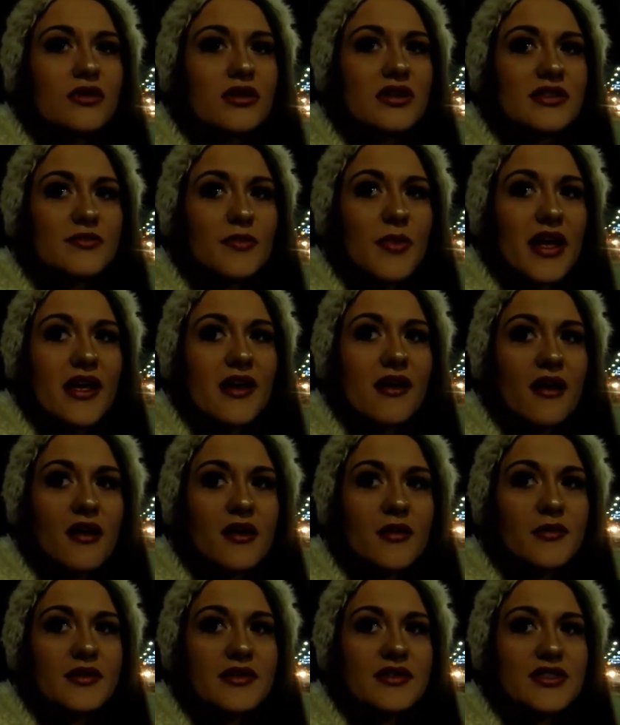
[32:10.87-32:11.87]
because my
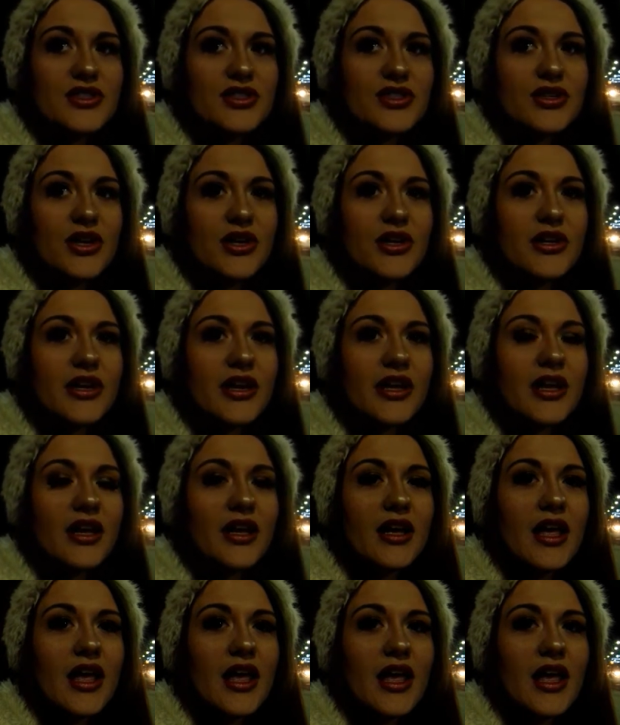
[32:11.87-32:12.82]
arm is hurting,